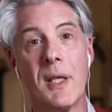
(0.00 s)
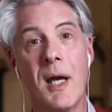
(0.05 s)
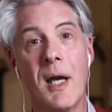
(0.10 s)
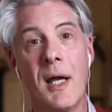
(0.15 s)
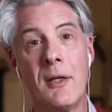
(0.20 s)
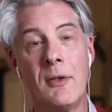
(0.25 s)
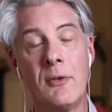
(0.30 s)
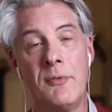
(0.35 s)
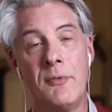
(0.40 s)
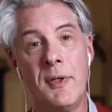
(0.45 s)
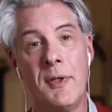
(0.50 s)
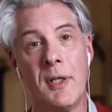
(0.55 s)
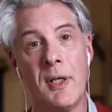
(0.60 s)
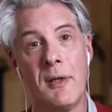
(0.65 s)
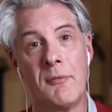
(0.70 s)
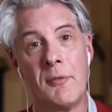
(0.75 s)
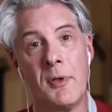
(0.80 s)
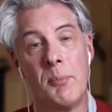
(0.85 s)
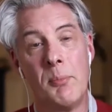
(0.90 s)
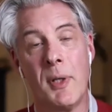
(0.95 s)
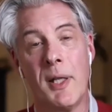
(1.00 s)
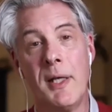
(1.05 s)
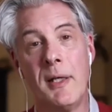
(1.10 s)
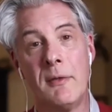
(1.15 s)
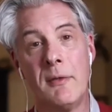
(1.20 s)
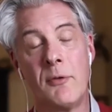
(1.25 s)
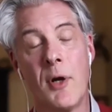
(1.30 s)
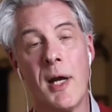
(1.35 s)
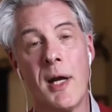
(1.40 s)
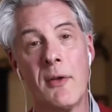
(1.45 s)
I could feel every blade
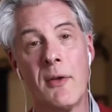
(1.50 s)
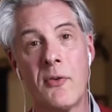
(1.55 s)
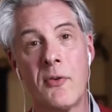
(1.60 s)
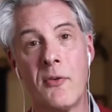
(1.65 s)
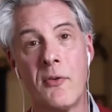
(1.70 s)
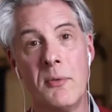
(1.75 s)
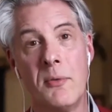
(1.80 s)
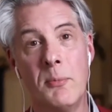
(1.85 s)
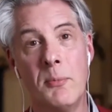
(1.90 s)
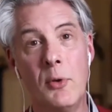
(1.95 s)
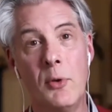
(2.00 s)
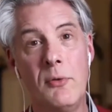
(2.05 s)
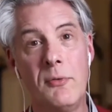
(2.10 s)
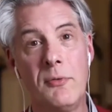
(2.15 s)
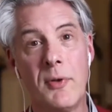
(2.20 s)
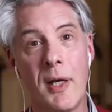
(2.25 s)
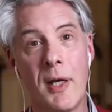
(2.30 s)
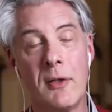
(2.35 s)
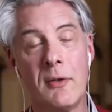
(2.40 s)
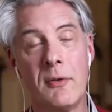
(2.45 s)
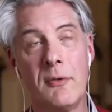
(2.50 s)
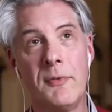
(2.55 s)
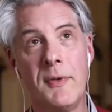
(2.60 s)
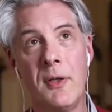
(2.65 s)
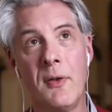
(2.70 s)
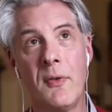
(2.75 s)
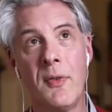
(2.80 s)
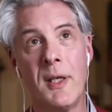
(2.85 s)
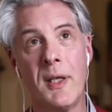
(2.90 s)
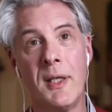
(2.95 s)
of grass as it moved. I could
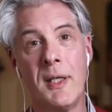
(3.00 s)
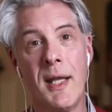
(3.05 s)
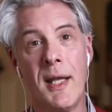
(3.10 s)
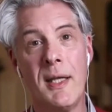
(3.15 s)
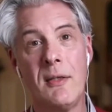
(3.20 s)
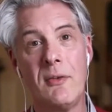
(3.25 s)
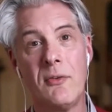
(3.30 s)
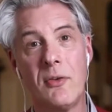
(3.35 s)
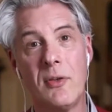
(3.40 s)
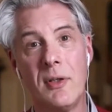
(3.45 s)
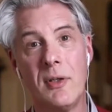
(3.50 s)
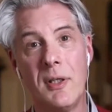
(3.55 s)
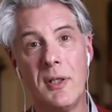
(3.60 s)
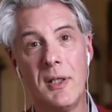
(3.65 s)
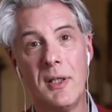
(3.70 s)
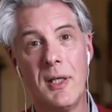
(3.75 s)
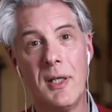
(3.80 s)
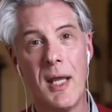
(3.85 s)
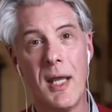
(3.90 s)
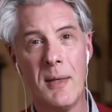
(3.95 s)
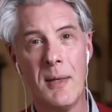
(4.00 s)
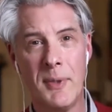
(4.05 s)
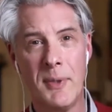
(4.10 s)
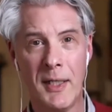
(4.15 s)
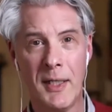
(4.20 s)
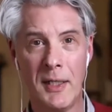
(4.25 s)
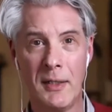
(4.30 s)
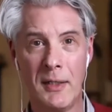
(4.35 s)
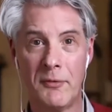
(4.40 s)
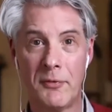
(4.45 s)
feel the light
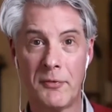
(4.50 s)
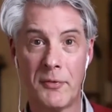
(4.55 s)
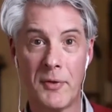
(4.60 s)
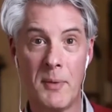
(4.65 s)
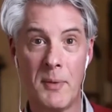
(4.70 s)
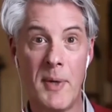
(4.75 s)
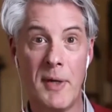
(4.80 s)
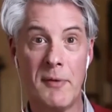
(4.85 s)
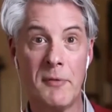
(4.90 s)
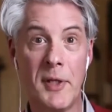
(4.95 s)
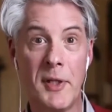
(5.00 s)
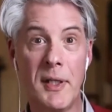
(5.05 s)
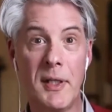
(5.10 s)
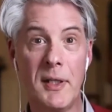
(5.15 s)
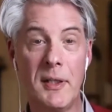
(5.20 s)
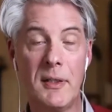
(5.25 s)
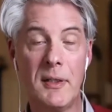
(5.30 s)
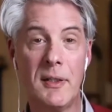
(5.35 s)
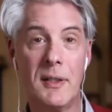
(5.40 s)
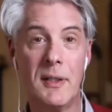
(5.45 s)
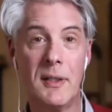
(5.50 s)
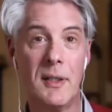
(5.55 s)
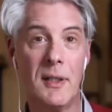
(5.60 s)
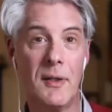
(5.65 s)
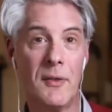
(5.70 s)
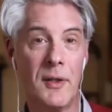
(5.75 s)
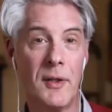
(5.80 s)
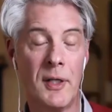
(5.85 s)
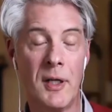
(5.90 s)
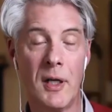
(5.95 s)
emanating from everything,
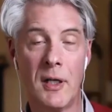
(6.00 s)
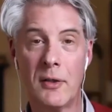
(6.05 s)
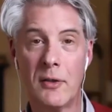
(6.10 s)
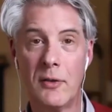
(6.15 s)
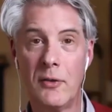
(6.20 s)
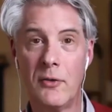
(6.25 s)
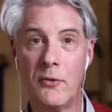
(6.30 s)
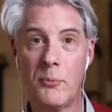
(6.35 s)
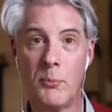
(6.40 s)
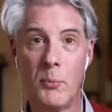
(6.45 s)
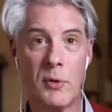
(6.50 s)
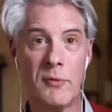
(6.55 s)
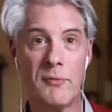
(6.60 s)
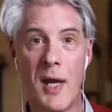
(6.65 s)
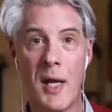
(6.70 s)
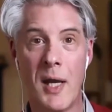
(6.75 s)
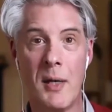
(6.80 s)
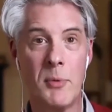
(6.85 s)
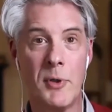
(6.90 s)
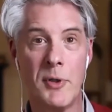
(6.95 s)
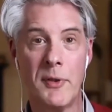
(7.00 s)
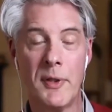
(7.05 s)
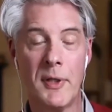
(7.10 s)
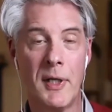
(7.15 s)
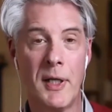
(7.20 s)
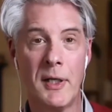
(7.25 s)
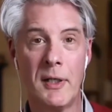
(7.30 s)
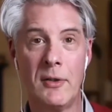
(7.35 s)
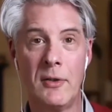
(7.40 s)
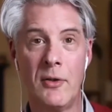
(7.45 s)
the colors more vibrant than
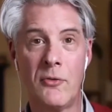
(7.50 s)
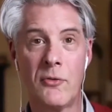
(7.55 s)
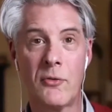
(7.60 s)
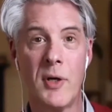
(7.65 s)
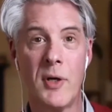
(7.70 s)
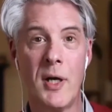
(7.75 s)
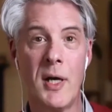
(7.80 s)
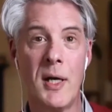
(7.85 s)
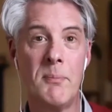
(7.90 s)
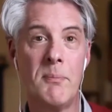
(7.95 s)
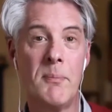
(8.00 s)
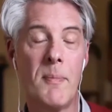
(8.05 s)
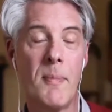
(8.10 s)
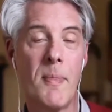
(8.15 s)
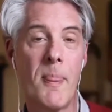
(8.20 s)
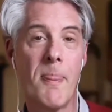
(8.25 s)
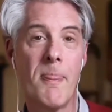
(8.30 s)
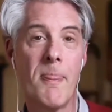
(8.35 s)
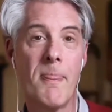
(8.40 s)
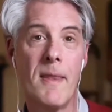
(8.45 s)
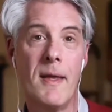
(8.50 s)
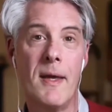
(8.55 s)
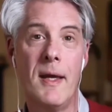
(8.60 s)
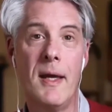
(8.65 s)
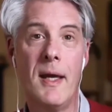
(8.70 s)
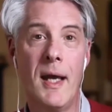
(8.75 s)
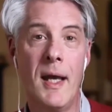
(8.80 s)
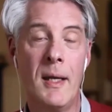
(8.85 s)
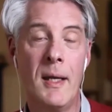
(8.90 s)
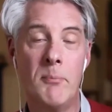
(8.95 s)
I can describe,
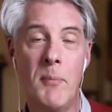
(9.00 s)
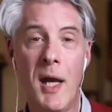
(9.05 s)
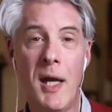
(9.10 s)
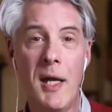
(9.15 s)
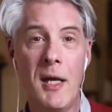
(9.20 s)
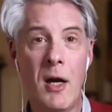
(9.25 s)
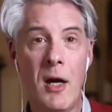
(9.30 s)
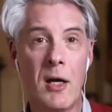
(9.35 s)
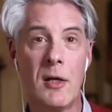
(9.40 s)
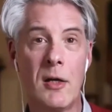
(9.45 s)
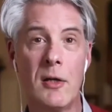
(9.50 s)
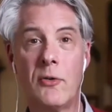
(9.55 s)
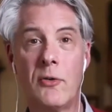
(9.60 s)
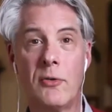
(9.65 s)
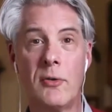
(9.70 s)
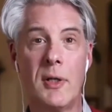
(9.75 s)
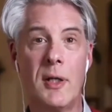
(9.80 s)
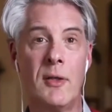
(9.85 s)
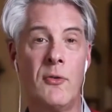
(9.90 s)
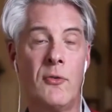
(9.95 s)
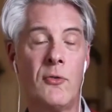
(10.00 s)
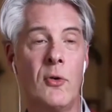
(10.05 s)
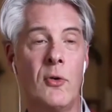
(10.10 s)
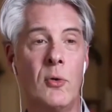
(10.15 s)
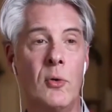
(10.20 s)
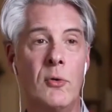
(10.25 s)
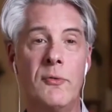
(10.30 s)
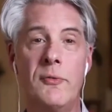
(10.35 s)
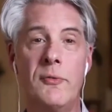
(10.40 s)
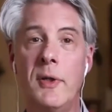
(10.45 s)
and my heart and
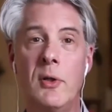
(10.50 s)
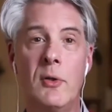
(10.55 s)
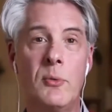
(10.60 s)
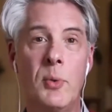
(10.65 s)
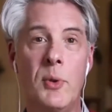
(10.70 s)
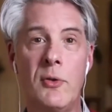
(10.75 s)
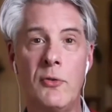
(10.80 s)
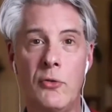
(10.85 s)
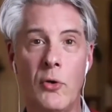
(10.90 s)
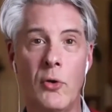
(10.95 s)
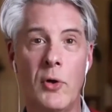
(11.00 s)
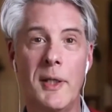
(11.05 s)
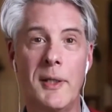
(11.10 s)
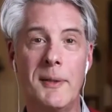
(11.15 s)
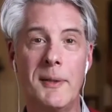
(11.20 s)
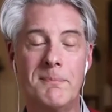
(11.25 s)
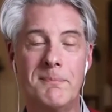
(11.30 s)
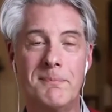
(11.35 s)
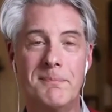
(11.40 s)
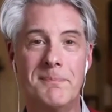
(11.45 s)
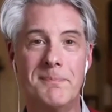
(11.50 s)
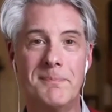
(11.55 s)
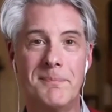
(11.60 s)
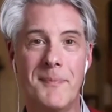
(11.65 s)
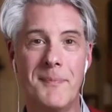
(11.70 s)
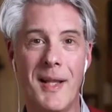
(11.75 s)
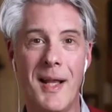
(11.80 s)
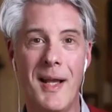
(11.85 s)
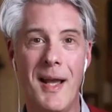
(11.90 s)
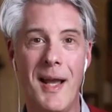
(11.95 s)
soul filled with joy.
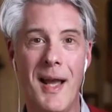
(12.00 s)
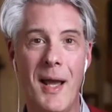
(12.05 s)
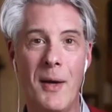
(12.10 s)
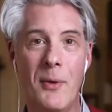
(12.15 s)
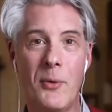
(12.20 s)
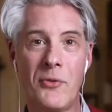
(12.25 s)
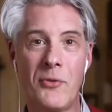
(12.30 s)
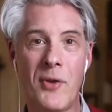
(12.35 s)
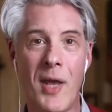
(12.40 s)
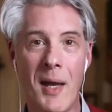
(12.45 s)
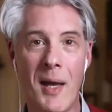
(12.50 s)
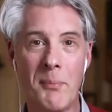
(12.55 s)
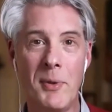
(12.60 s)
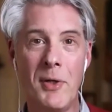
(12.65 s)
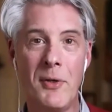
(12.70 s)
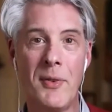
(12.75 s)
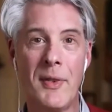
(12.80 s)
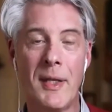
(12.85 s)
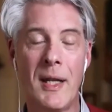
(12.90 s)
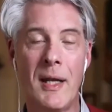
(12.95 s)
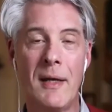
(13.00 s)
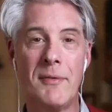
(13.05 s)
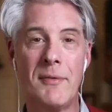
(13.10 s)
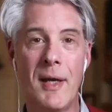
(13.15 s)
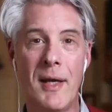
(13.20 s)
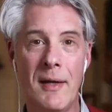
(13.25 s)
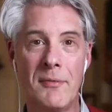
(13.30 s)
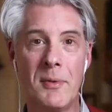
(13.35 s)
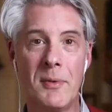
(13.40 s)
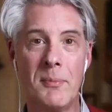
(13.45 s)
I was happier than I've
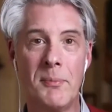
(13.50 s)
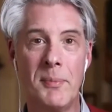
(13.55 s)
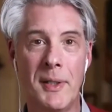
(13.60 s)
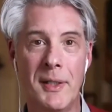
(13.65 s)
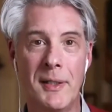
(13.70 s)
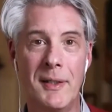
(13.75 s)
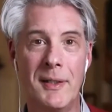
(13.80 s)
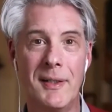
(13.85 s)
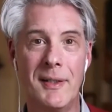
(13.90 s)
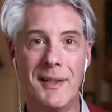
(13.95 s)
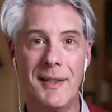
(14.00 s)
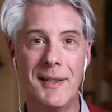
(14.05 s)
ever been.